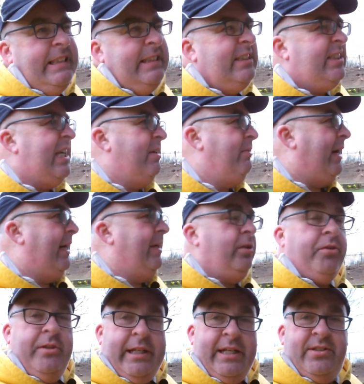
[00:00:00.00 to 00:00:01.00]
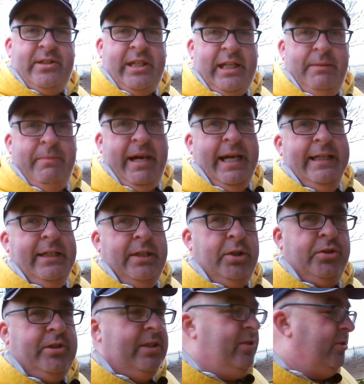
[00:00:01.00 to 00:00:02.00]
sit right. Nothing against TaylorMade, it
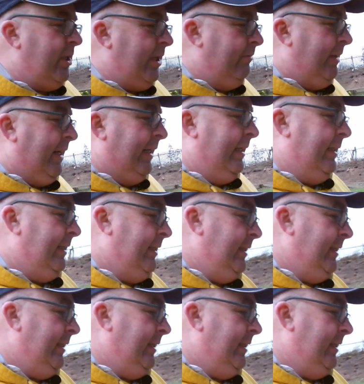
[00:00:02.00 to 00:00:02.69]
just didn't sit right.